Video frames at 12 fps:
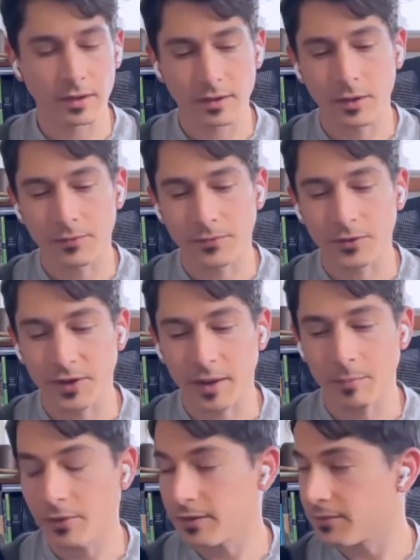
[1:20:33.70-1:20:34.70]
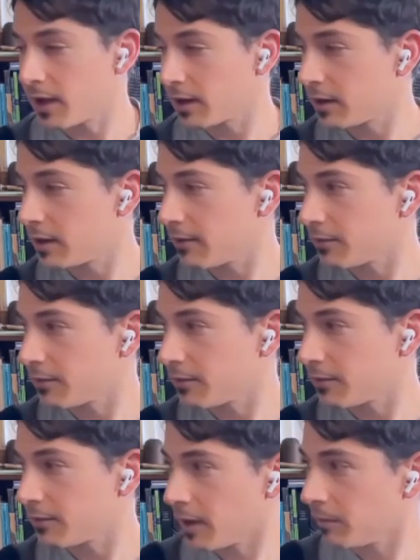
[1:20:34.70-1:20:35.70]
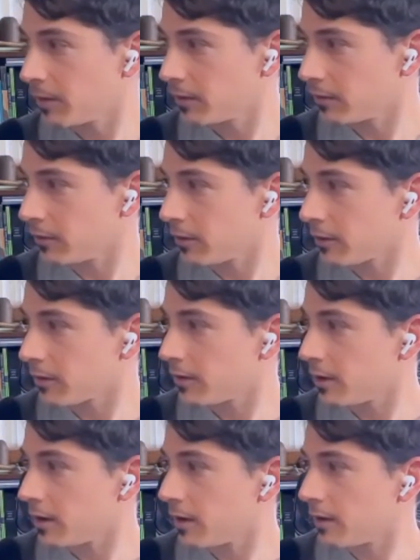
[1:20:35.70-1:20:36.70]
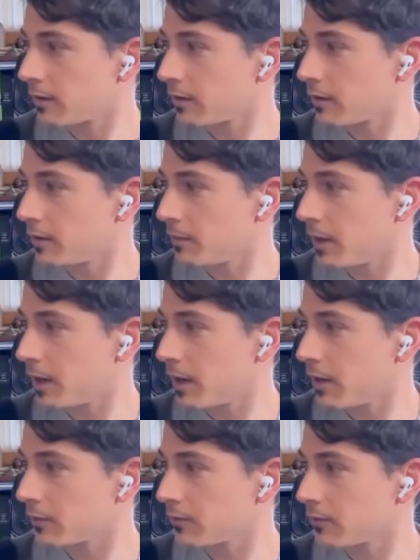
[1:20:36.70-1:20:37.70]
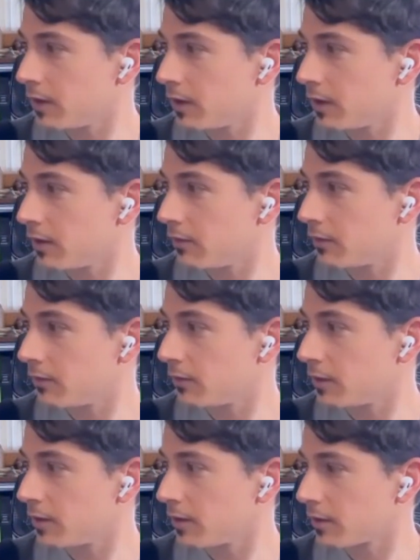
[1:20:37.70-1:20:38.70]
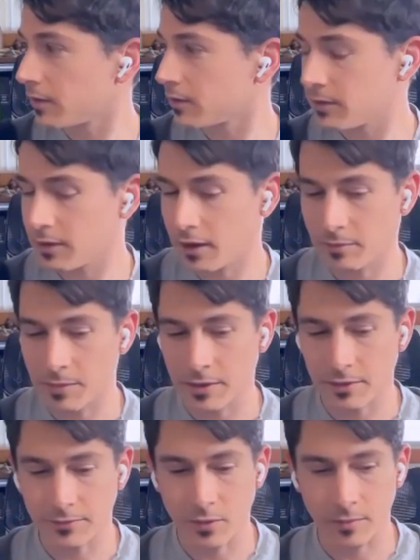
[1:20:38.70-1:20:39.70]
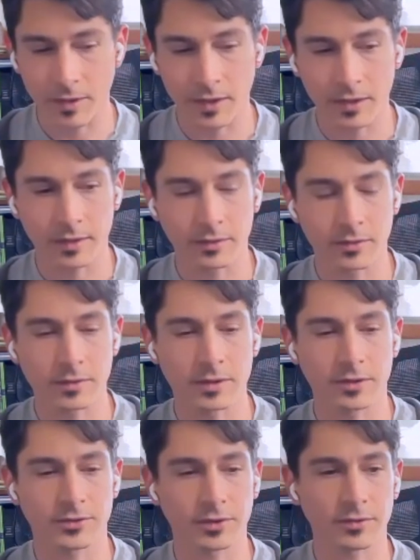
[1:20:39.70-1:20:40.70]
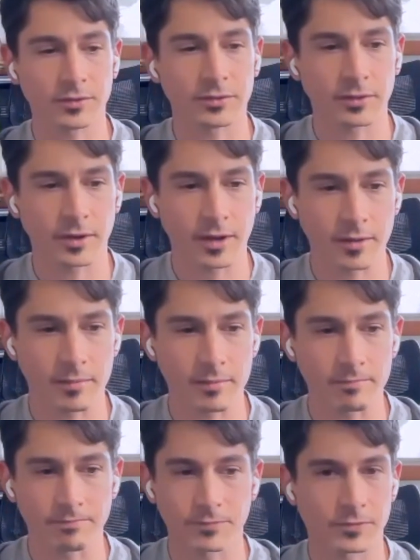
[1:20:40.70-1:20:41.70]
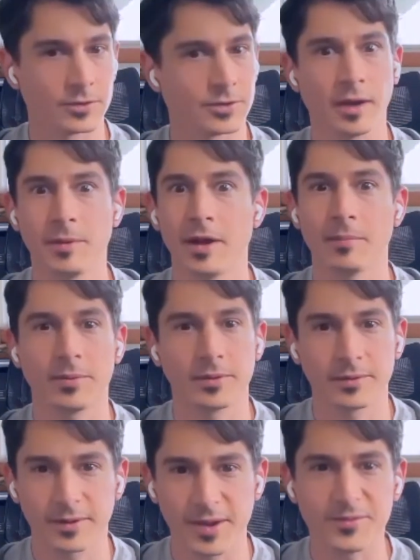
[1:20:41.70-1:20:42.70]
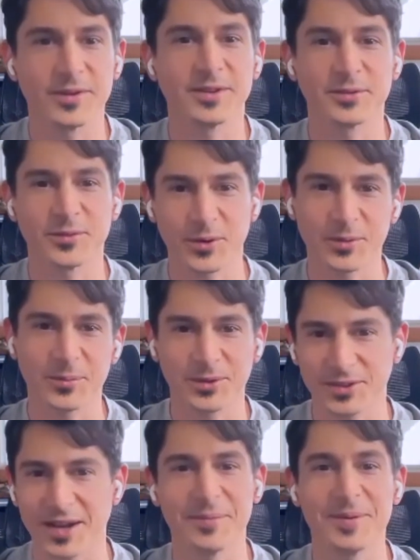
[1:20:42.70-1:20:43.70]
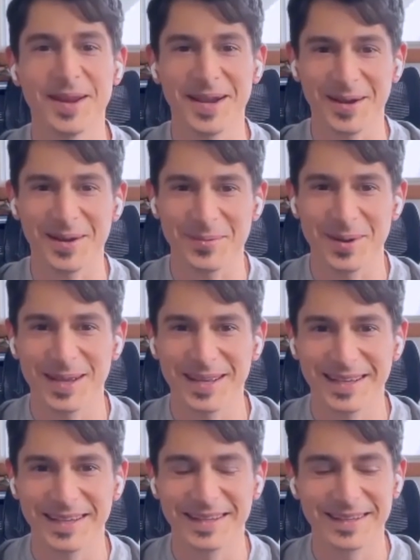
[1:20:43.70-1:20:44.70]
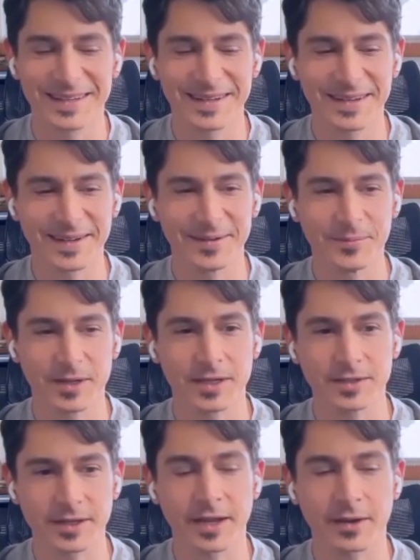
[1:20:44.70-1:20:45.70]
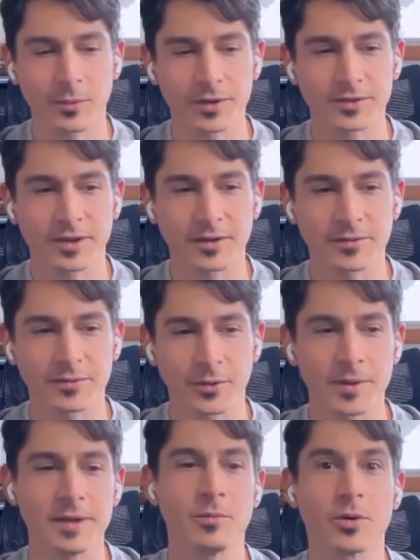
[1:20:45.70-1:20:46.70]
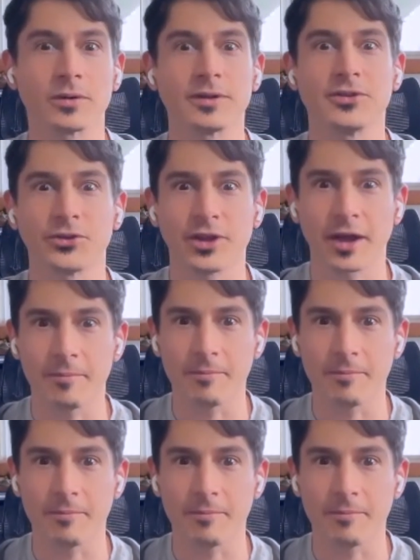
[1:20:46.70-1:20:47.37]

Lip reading: for example, if I could have a robot butler clean my house and cook the odd meal for me and do the dishes, sign me up. If it's affordable, sign me up. Because again, what does that afford me? More leisure time.